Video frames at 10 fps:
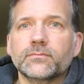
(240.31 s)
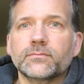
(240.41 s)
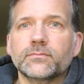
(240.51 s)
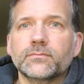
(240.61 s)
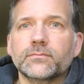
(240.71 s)

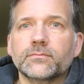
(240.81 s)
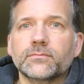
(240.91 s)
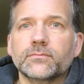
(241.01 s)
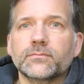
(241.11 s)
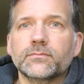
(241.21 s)

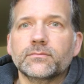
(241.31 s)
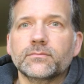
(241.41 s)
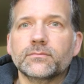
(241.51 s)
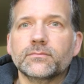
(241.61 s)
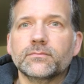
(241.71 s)

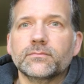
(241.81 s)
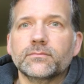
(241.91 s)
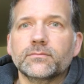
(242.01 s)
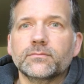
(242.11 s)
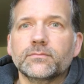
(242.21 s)

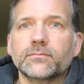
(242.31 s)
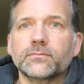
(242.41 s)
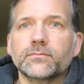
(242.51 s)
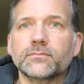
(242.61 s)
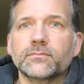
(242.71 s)

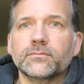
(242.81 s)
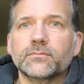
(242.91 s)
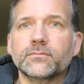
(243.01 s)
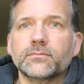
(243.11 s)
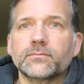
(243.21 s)

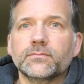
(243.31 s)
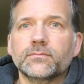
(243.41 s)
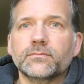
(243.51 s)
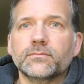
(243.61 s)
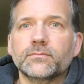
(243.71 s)

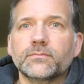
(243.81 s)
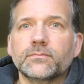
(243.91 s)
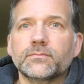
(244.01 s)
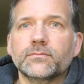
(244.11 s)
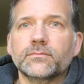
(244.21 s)

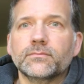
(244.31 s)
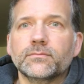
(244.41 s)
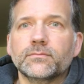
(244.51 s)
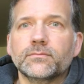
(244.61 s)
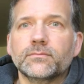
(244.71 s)

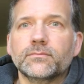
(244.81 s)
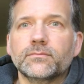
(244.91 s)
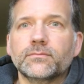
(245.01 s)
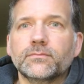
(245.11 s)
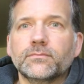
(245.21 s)

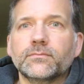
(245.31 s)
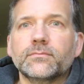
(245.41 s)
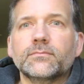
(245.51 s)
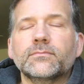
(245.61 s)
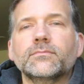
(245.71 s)

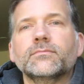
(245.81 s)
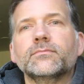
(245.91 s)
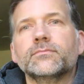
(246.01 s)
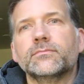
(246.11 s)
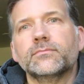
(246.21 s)

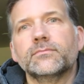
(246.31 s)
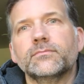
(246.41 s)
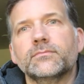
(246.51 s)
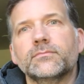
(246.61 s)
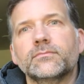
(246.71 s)

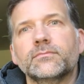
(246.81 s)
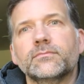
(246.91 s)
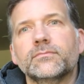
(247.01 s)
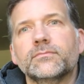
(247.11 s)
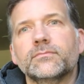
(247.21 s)

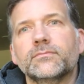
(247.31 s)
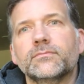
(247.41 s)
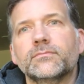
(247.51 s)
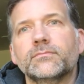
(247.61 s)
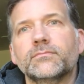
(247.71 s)

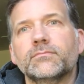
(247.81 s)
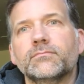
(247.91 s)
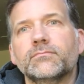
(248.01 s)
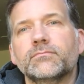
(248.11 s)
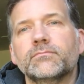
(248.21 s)
(silent)